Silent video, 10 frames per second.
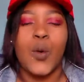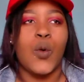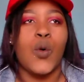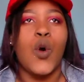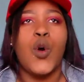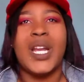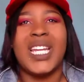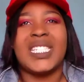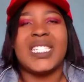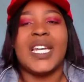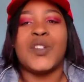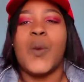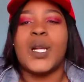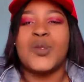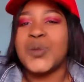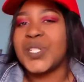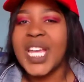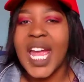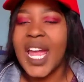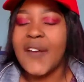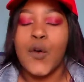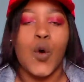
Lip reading: or let's say you want to shave,